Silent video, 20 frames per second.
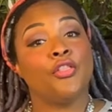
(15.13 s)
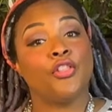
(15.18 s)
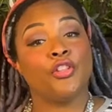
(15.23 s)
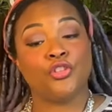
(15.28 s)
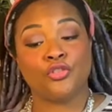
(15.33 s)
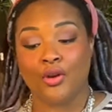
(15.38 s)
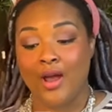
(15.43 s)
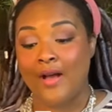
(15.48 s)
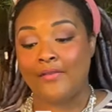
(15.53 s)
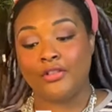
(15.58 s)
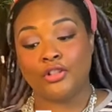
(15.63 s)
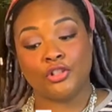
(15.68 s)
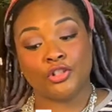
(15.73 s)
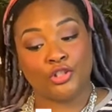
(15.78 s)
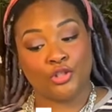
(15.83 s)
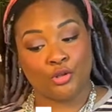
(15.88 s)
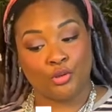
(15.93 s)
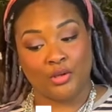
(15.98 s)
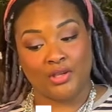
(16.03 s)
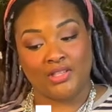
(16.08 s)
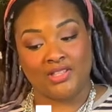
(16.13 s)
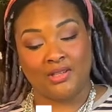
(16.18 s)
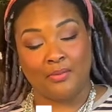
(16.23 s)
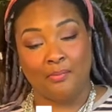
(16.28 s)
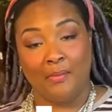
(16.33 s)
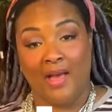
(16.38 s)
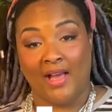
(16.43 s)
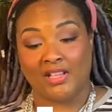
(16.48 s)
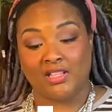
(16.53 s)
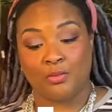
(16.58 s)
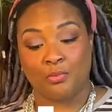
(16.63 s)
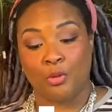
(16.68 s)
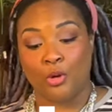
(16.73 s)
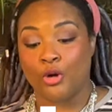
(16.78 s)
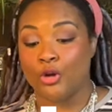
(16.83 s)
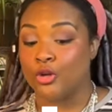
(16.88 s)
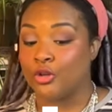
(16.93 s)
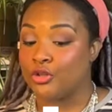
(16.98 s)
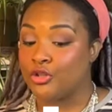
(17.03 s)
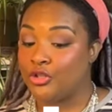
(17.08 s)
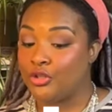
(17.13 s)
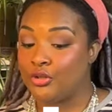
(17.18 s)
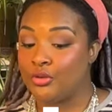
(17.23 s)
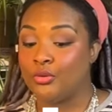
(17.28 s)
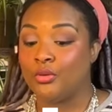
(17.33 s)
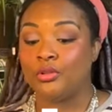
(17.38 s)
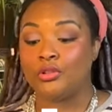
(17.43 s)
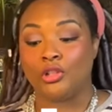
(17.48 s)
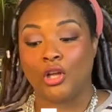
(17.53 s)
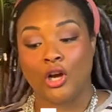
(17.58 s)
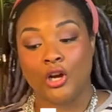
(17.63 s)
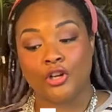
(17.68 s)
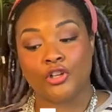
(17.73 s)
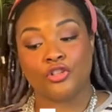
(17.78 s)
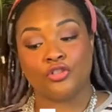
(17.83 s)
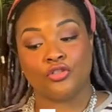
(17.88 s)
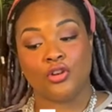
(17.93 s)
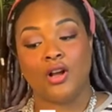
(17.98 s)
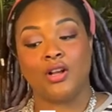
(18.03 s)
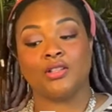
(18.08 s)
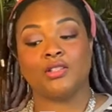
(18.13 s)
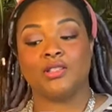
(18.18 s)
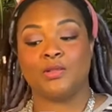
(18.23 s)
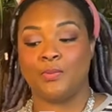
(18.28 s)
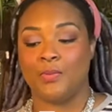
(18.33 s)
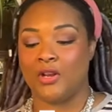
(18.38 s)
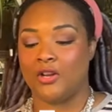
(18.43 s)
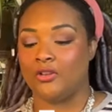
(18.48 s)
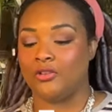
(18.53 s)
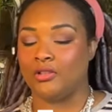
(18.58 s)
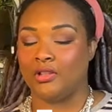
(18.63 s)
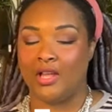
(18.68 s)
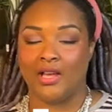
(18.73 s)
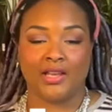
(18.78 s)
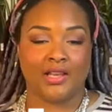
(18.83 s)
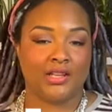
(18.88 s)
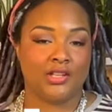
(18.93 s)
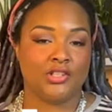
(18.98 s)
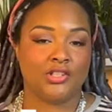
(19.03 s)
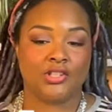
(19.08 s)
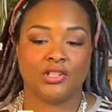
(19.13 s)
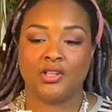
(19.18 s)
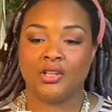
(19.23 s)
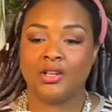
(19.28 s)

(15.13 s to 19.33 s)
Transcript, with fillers: Traveler's Choice Max Porter 2 Large Trunk Spinner Luggage.